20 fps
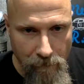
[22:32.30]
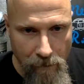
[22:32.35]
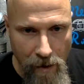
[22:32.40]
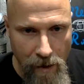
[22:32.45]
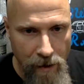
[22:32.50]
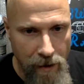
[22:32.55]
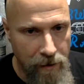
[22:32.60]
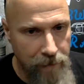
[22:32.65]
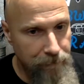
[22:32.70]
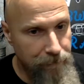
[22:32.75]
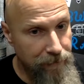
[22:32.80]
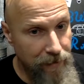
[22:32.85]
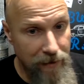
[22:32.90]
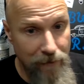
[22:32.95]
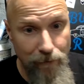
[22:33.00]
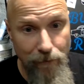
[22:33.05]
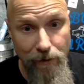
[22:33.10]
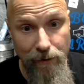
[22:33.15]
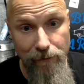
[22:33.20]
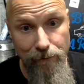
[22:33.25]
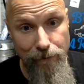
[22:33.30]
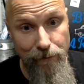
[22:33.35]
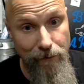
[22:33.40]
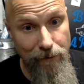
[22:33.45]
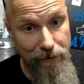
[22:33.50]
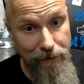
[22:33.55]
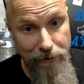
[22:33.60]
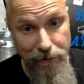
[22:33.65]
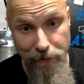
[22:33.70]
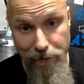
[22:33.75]
they work
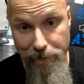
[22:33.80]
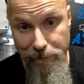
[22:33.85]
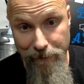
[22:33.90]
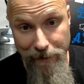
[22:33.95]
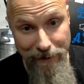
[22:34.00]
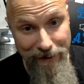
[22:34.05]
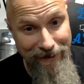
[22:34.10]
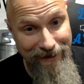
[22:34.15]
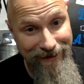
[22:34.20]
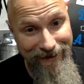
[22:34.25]
really good, man.